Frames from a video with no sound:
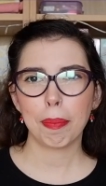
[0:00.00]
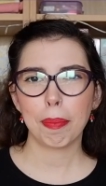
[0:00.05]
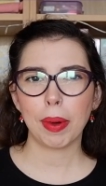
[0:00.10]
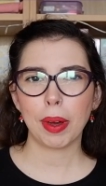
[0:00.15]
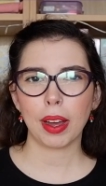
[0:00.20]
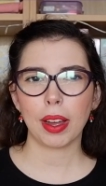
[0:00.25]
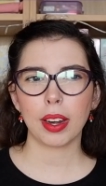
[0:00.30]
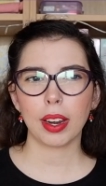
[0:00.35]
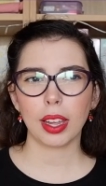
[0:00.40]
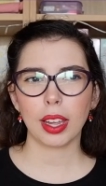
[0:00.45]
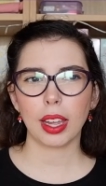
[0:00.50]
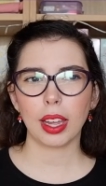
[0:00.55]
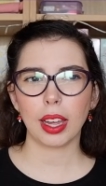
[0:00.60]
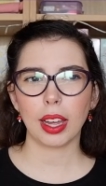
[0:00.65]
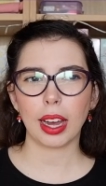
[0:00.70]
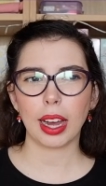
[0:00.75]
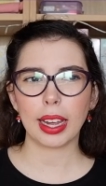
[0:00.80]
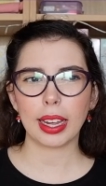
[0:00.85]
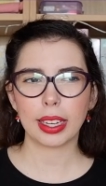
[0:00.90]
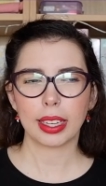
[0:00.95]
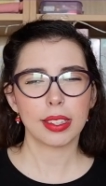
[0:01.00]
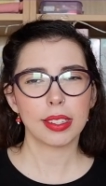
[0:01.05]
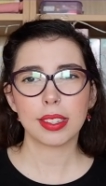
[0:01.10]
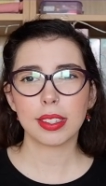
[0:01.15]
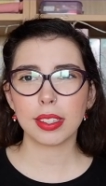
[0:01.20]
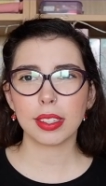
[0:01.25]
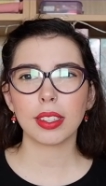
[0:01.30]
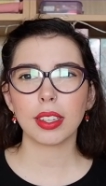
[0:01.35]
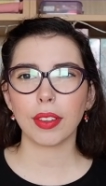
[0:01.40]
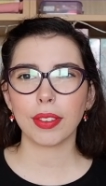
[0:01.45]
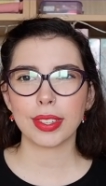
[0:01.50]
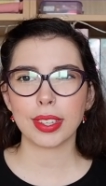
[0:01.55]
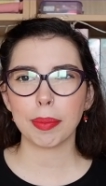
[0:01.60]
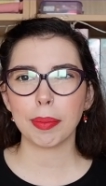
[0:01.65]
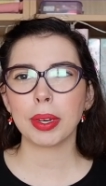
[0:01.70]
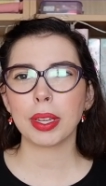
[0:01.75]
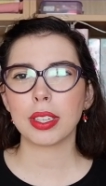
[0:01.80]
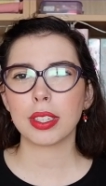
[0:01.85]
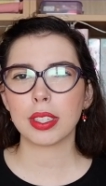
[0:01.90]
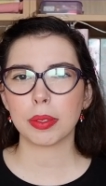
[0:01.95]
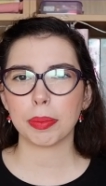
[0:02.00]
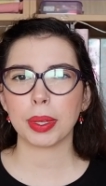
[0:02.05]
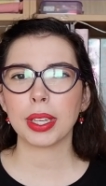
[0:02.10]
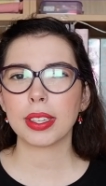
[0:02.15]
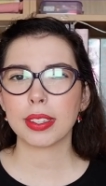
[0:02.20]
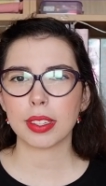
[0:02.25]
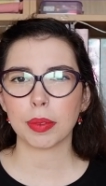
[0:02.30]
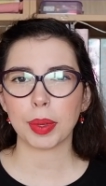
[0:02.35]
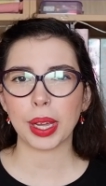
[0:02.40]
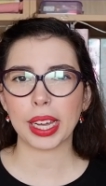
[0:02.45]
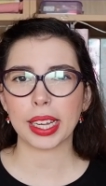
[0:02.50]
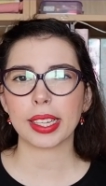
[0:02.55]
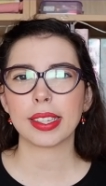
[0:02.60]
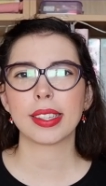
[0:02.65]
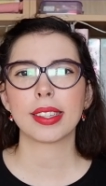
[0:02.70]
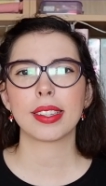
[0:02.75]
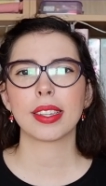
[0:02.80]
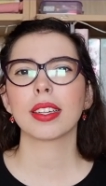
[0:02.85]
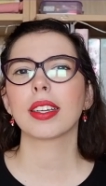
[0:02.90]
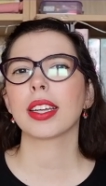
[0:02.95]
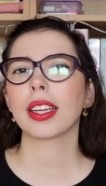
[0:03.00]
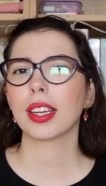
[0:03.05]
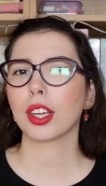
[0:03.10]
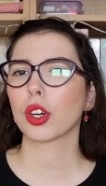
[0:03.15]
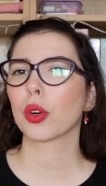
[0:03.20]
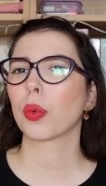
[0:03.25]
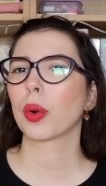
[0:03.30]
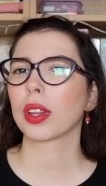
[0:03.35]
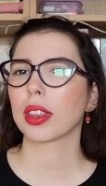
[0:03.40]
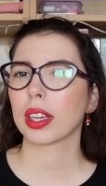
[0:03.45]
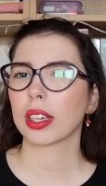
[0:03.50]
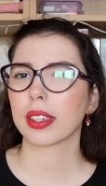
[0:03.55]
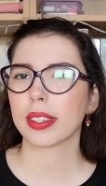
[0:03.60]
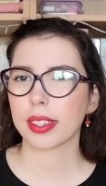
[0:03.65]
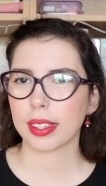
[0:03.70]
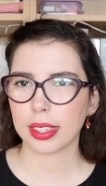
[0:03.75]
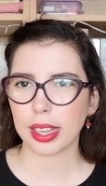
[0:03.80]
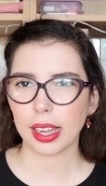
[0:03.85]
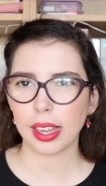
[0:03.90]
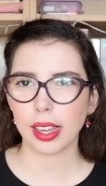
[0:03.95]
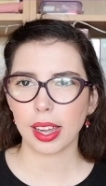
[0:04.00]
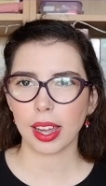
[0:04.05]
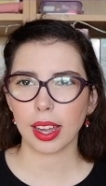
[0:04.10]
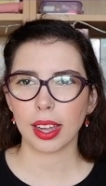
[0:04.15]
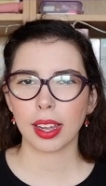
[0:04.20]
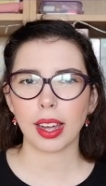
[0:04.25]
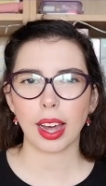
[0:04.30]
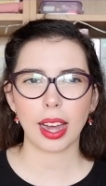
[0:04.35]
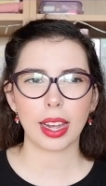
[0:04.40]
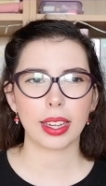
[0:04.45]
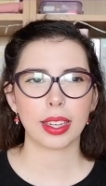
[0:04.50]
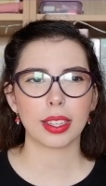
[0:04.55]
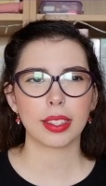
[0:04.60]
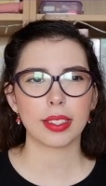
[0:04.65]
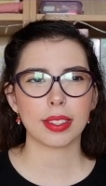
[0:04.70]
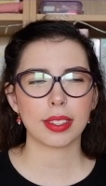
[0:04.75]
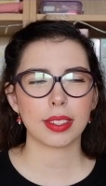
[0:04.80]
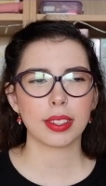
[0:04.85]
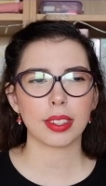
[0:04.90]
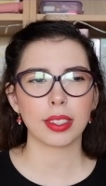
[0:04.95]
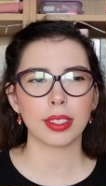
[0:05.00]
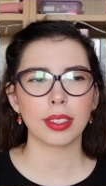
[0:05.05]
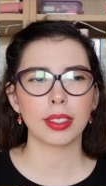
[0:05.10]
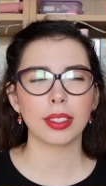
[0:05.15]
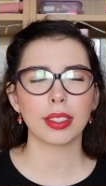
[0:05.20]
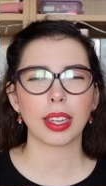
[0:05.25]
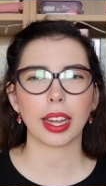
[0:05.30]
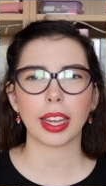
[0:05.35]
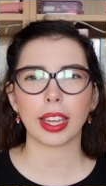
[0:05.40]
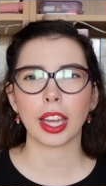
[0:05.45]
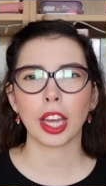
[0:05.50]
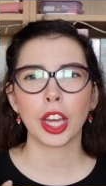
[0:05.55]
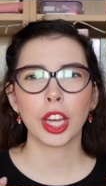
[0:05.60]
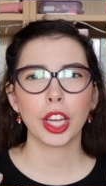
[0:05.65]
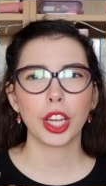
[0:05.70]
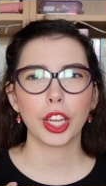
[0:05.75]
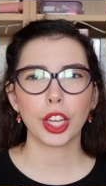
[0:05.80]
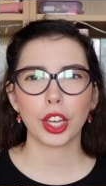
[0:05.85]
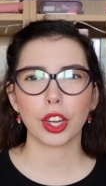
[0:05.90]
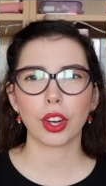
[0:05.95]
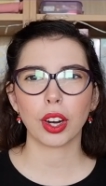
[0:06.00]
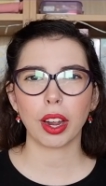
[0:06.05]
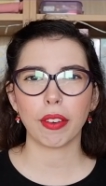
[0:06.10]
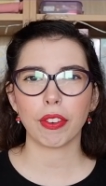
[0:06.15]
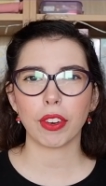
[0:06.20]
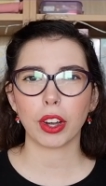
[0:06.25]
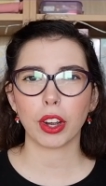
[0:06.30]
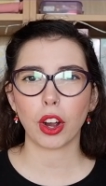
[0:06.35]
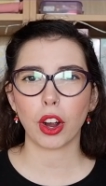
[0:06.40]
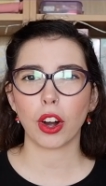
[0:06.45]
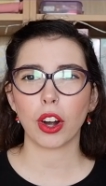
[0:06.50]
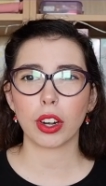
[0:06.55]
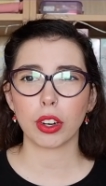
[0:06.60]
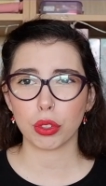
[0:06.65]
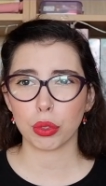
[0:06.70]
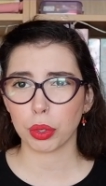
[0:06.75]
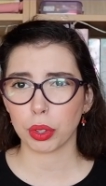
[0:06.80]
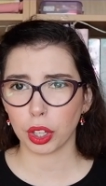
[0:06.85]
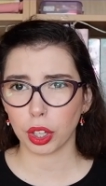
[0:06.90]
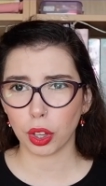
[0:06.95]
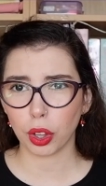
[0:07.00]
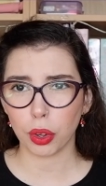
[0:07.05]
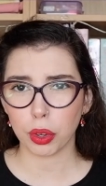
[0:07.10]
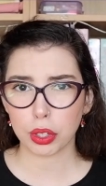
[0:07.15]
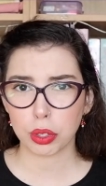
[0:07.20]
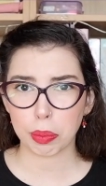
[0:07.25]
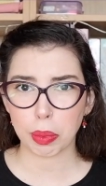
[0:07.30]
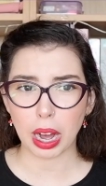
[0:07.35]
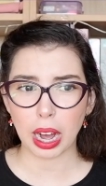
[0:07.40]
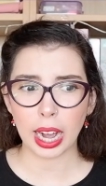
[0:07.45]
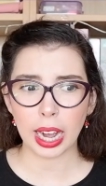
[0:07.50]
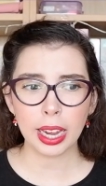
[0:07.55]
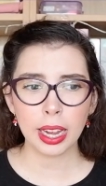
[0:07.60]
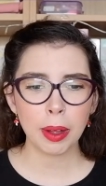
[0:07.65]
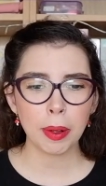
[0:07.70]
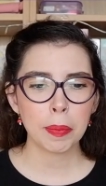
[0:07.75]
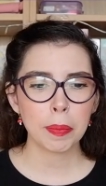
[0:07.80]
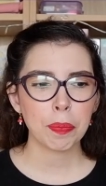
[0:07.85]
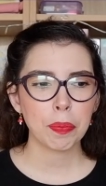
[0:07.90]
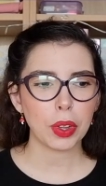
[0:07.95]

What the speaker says: But I can still, if somebody speaks to me, I can still hear what they're saying. I can still like hear if a car is really close by.